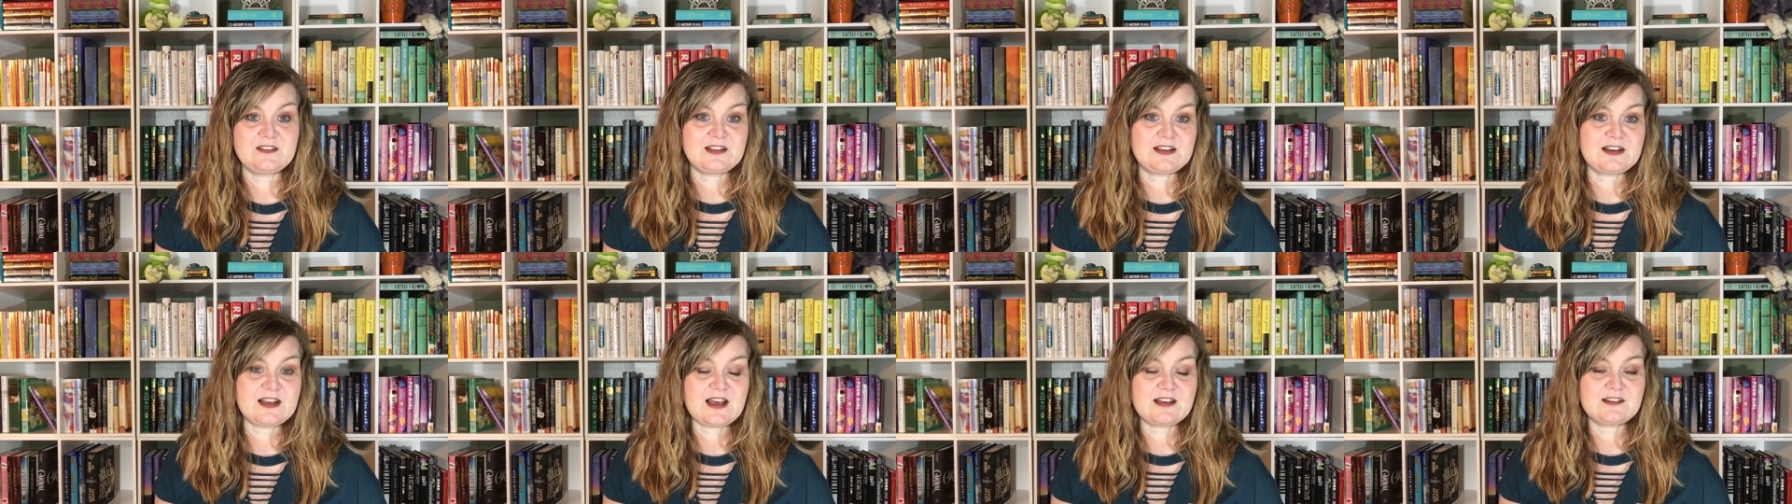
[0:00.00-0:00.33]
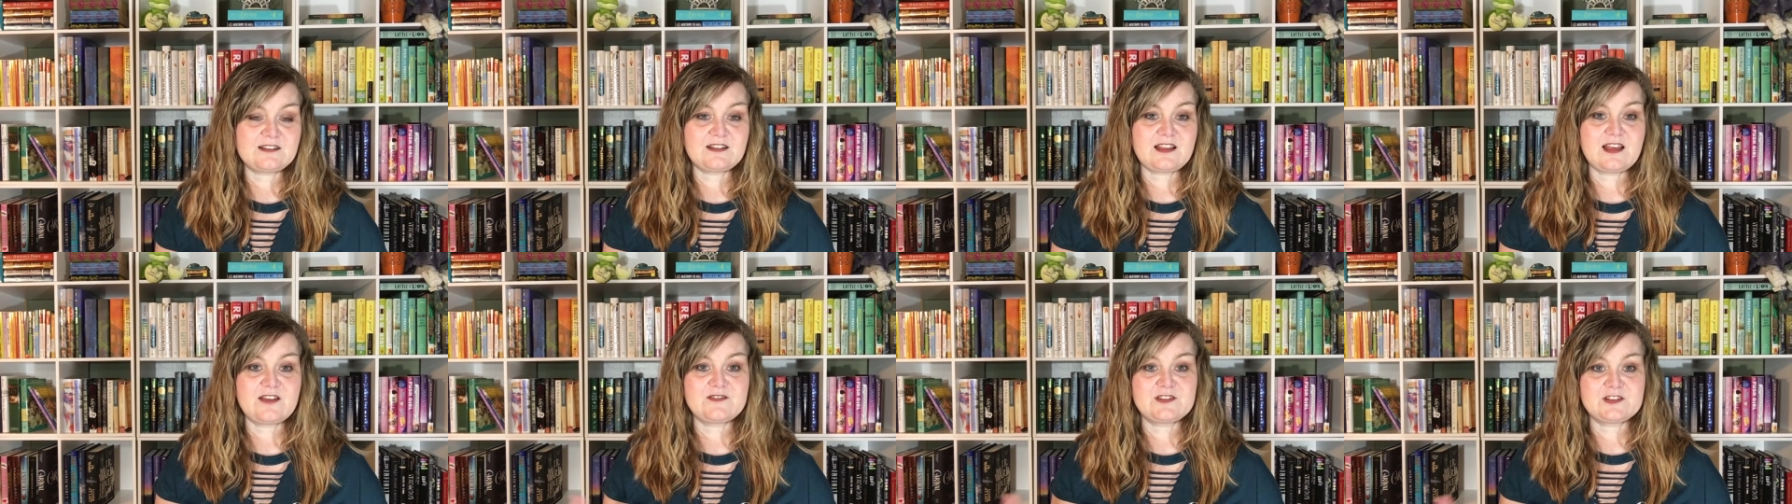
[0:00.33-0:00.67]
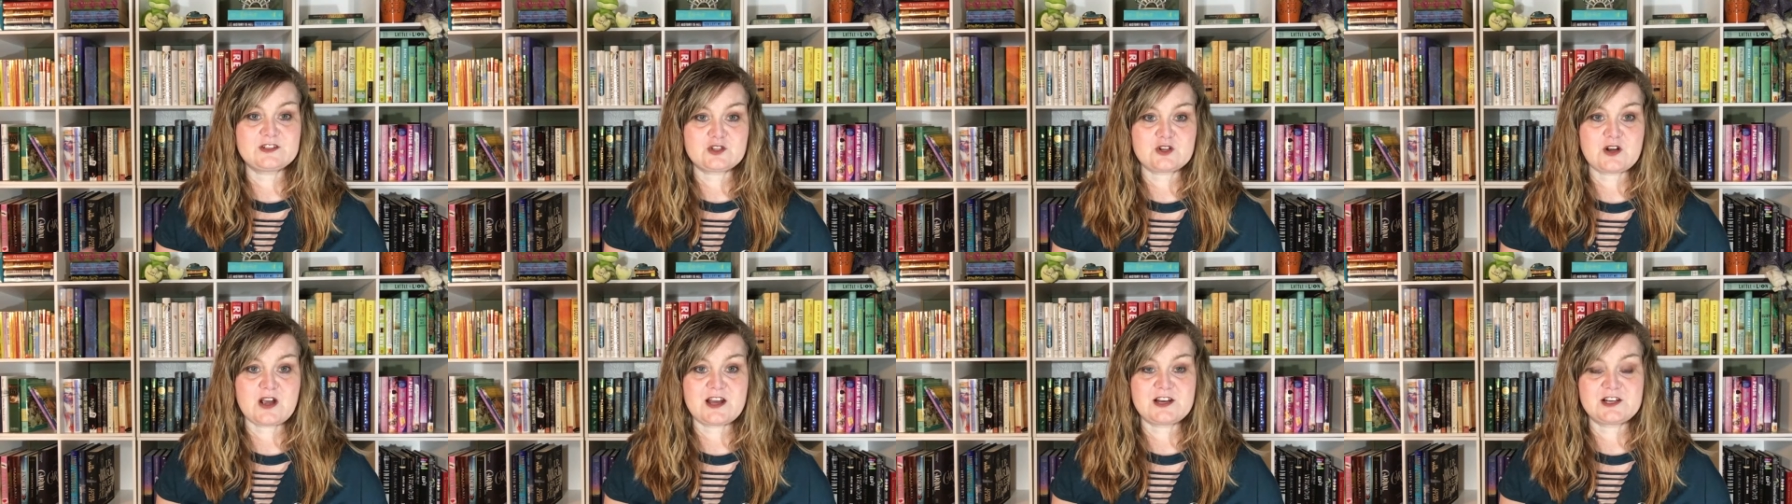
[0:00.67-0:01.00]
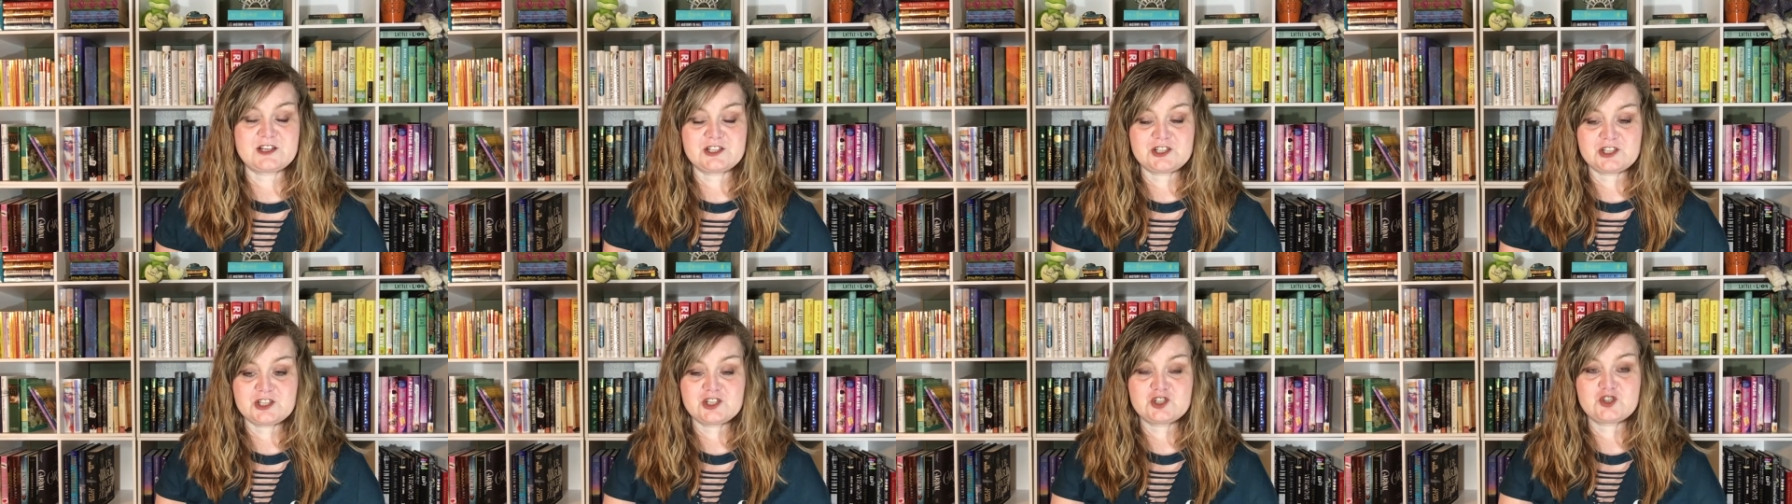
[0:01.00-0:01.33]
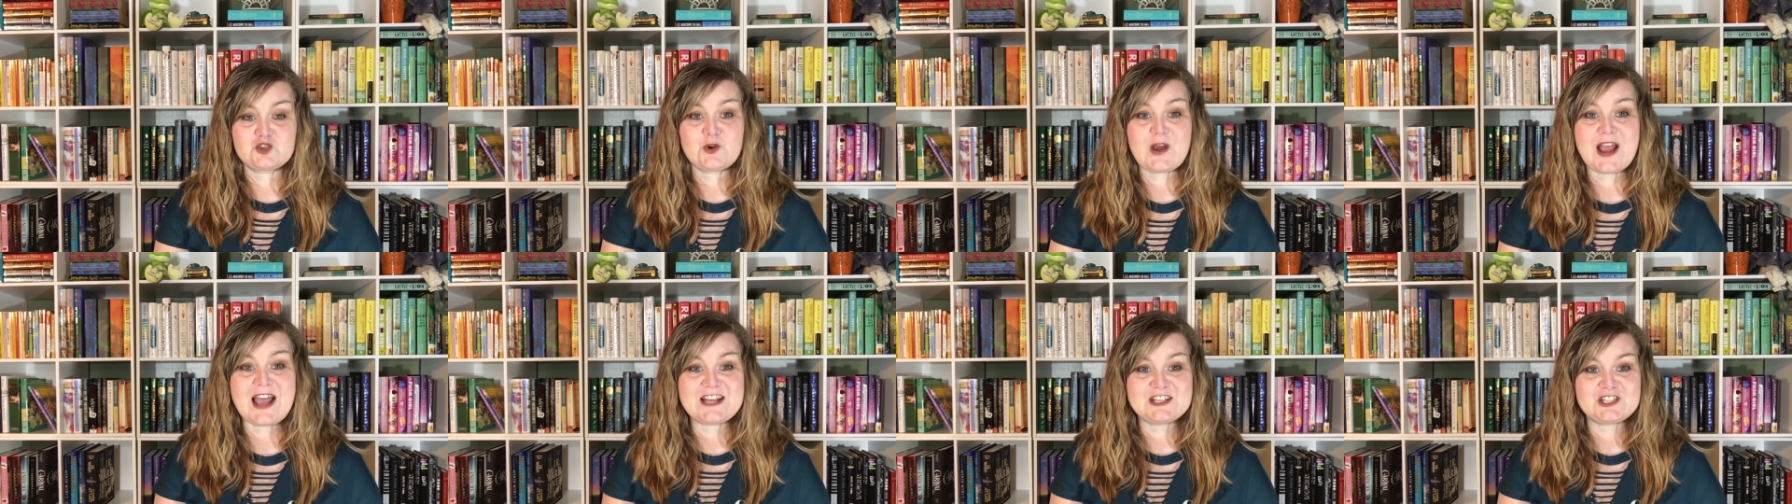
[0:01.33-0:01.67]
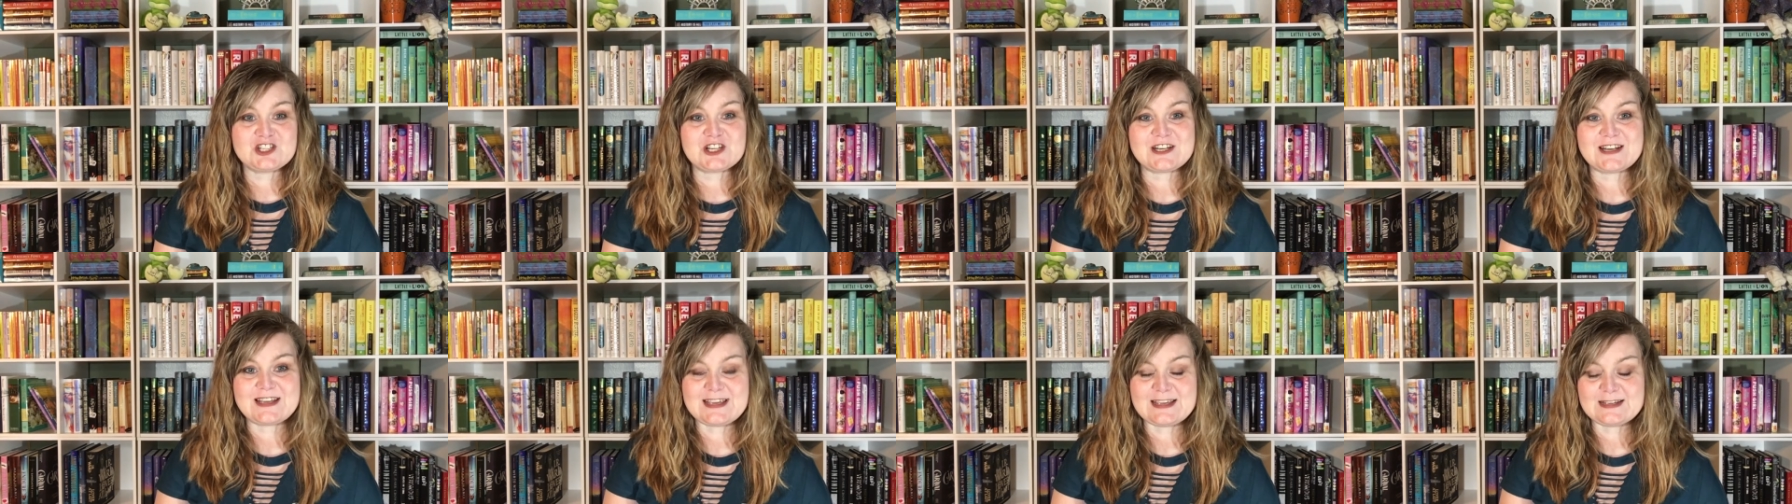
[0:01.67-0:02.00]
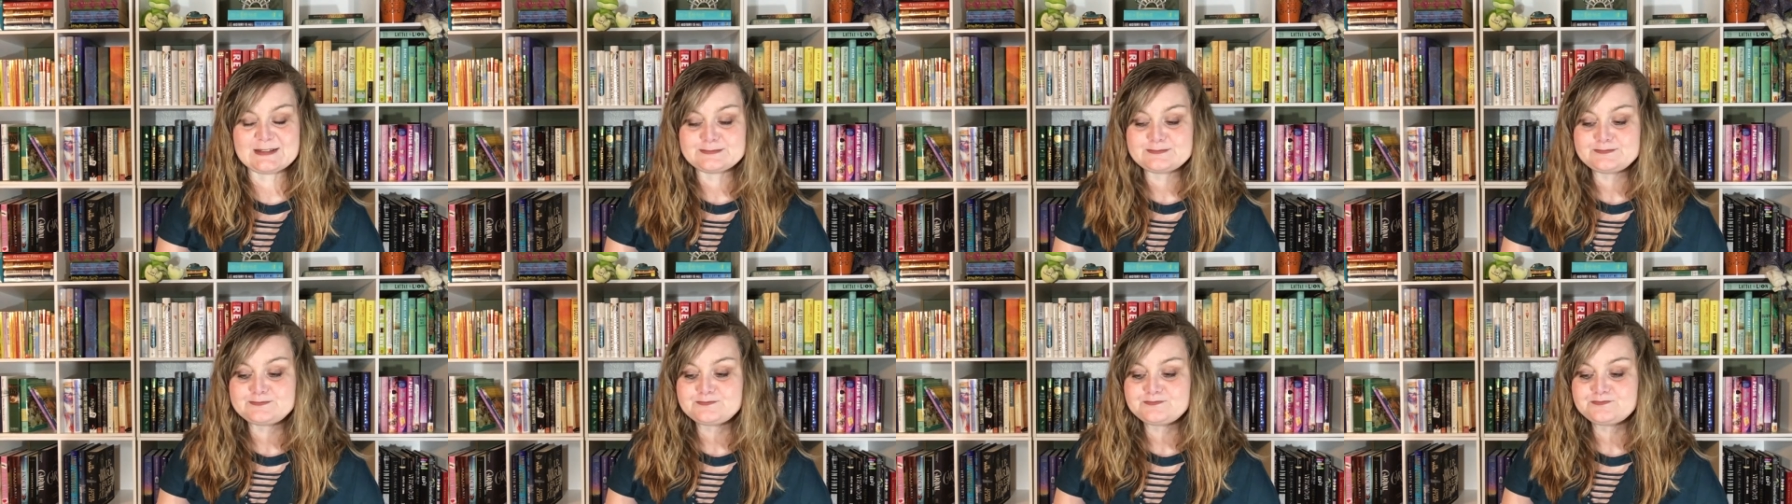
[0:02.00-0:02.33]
the 9/11 tragedy.